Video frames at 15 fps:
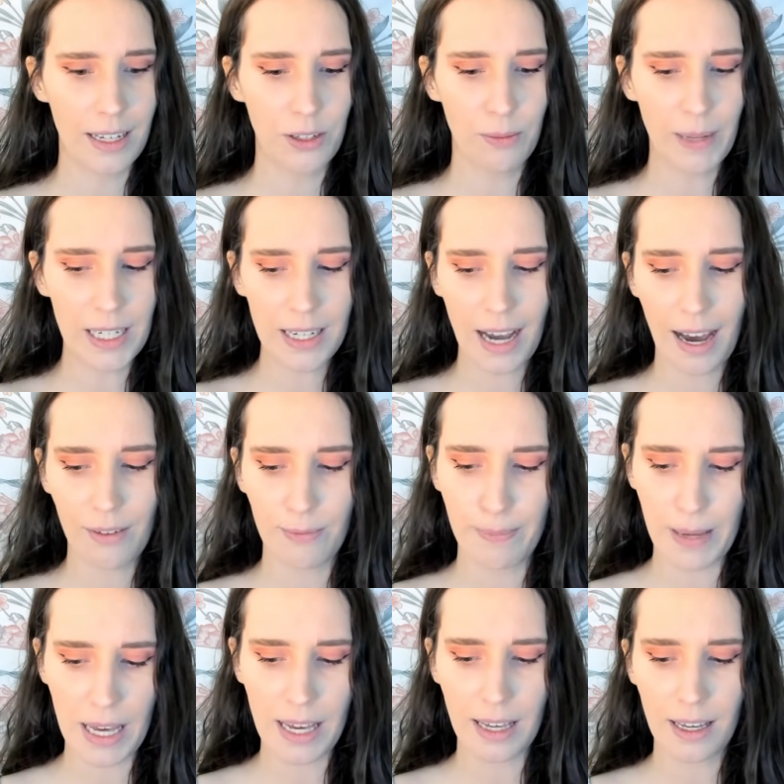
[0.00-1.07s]
Like, you're meant to have
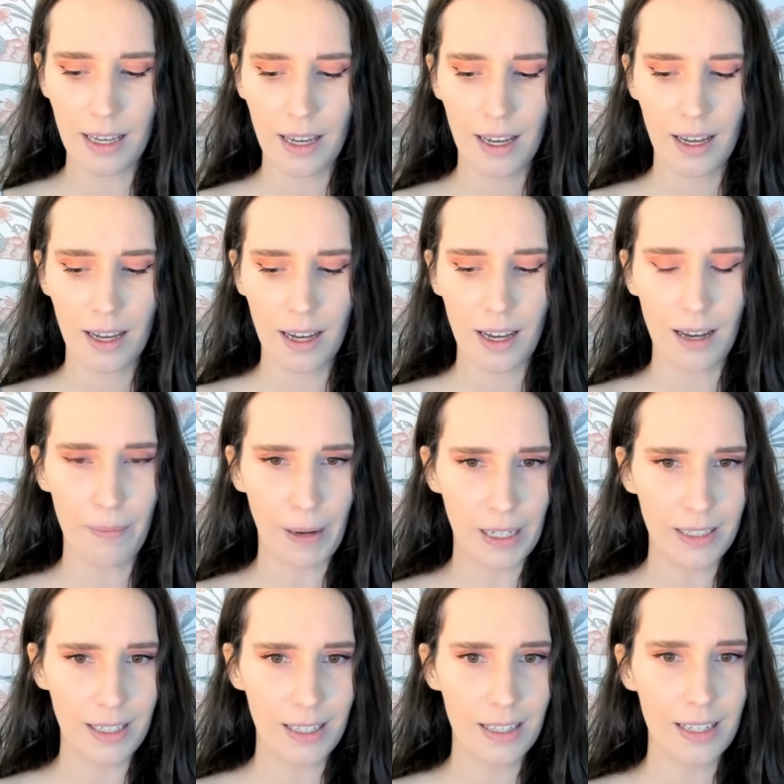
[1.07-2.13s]
big
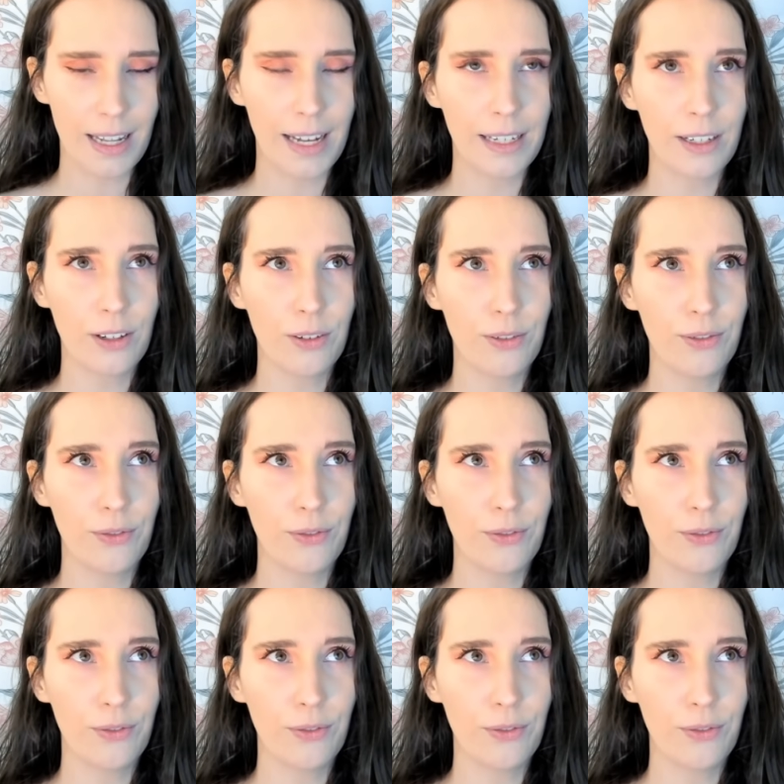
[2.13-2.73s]
abundance, like